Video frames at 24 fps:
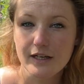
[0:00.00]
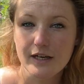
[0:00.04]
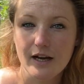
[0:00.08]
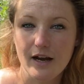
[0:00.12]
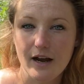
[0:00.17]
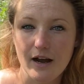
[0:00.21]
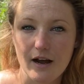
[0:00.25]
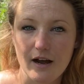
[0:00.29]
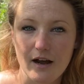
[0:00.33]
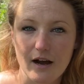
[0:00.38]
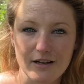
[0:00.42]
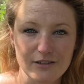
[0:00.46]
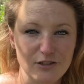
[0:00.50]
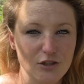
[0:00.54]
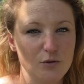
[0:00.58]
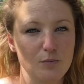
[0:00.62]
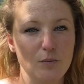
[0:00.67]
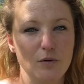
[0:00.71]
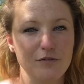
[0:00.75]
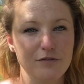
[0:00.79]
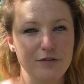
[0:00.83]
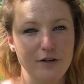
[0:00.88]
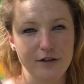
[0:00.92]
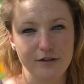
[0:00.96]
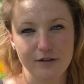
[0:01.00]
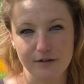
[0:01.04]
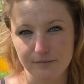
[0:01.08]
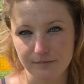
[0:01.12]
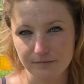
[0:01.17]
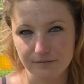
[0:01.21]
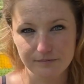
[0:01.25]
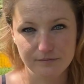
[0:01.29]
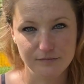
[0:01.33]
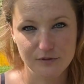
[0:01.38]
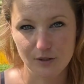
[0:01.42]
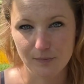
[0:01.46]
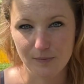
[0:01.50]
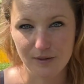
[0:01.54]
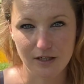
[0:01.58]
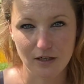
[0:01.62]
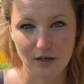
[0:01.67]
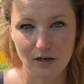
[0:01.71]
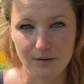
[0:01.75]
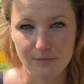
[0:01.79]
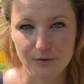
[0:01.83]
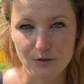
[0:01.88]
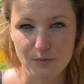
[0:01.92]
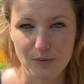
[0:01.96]
I just prefer them to be
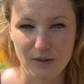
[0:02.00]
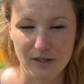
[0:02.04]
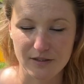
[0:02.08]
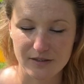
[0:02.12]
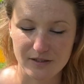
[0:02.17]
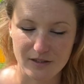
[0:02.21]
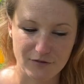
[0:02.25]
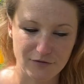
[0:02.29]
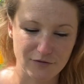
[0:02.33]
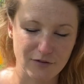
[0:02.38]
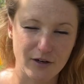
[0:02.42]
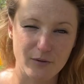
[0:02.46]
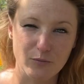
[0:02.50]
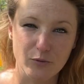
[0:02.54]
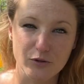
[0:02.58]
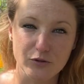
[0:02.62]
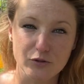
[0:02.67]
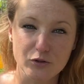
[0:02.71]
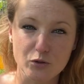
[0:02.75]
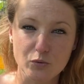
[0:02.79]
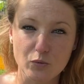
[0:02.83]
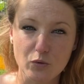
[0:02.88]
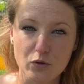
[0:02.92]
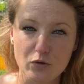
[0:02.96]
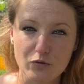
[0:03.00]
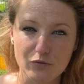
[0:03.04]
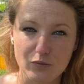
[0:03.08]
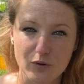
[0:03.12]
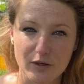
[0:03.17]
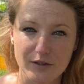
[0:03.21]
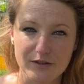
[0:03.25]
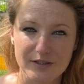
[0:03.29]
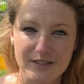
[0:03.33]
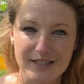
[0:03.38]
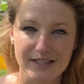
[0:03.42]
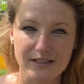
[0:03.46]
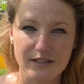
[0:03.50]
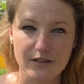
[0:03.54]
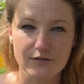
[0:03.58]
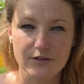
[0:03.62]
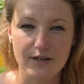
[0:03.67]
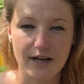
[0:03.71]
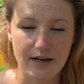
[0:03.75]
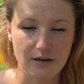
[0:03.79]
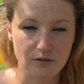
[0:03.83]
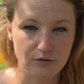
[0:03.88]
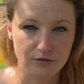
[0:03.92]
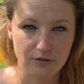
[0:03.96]
climbers, because I find with the dwarf ones, they don't
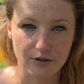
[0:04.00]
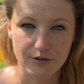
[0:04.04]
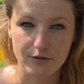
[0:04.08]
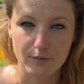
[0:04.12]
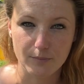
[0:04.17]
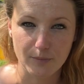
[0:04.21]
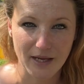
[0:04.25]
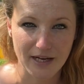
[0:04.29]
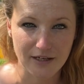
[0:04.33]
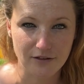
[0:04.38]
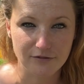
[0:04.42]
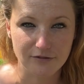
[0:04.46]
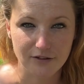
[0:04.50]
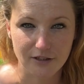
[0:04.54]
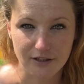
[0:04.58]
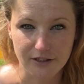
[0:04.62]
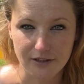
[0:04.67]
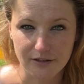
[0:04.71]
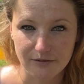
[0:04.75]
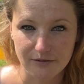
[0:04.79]
outgrow the black fly